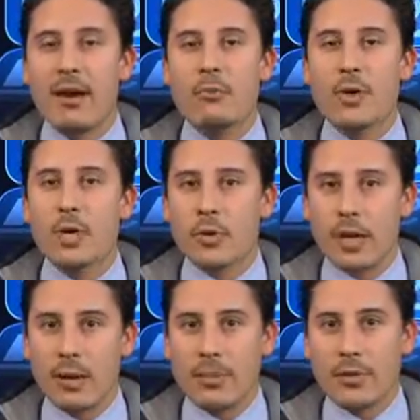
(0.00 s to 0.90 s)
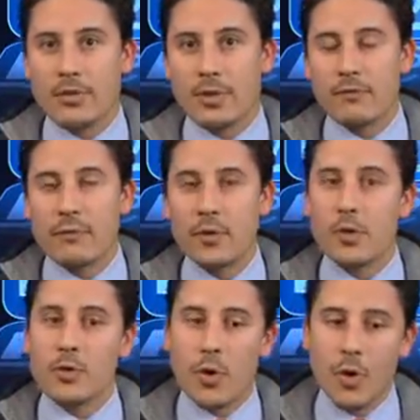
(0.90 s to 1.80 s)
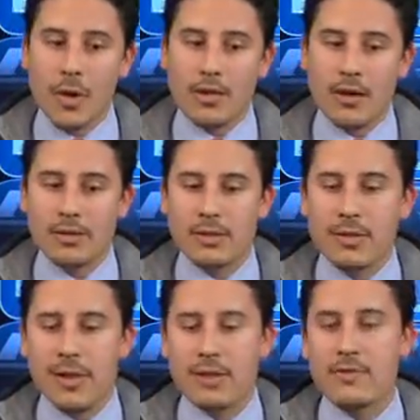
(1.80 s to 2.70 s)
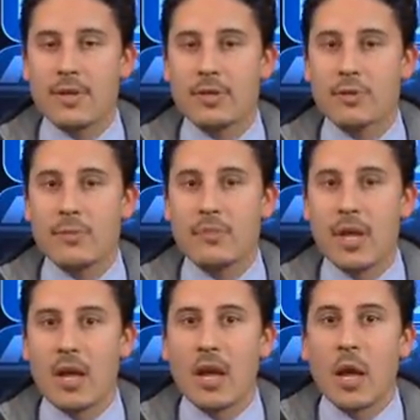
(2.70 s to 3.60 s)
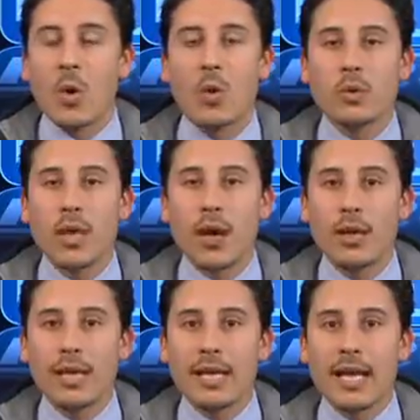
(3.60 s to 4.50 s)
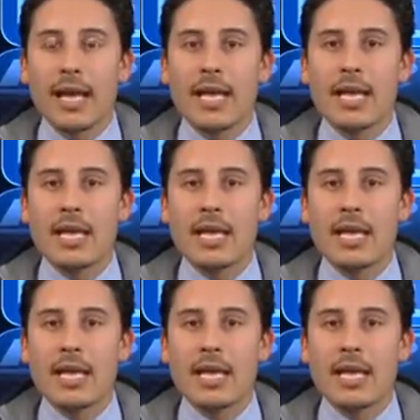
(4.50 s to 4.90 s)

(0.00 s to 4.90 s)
that would be a great opportunity for you to go and talk to that individual. Cold calling